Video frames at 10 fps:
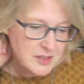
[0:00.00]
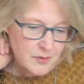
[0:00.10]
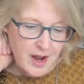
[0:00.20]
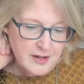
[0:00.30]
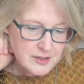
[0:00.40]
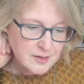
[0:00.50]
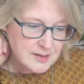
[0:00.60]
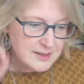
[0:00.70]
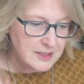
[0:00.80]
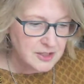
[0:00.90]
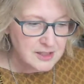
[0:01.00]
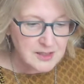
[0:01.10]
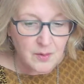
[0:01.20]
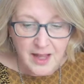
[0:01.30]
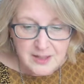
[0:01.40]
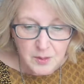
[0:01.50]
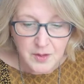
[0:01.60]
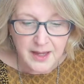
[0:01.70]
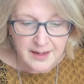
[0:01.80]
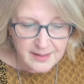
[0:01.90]
for how to do the stitches. So that's what
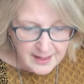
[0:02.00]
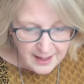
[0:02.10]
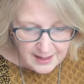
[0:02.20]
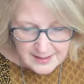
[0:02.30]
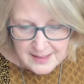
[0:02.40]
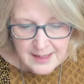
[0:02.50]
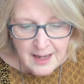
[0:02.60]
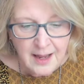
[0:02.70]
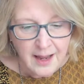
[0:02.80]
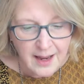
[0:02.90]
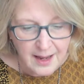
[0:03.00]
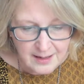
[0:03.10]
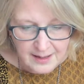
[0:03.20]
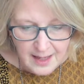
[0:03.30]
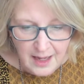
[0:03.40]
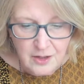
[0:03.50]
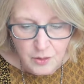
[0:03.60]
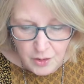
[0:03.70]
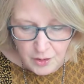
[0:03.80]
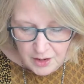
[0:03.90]
you get in the kit. And again,
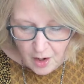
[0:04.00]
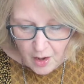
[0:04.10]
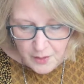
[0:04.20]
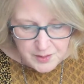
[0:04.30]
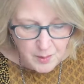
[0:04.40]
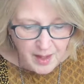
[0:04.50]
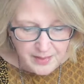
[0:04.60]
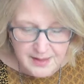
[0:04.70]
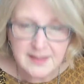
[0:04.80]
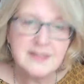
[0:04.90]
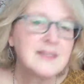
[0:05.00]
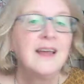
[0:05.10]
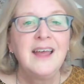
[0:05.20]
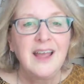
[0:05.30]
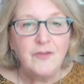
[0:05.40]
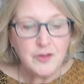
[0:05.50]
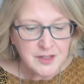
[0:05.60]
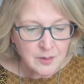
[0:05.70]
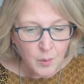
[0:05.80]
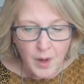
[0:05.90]
you could also get this, if you
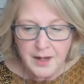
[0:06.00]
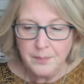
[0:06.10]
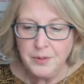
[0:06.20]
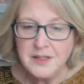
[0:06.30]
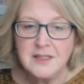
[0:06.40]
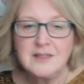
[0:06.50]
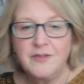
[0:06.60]
didn't want it printed to